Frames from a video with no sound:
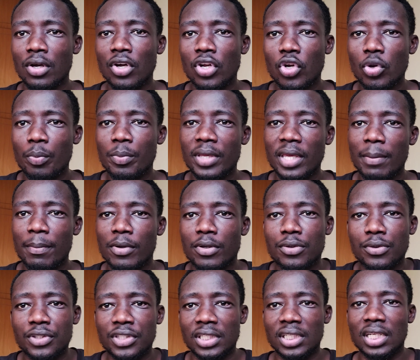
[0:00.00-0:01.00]
to be able
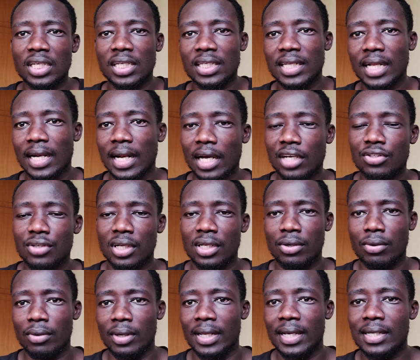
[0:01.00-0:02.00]
to generate and actually
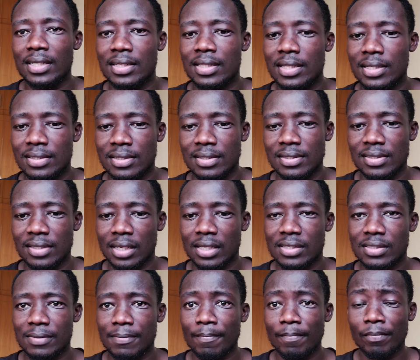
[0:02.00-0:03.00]
collect these insights.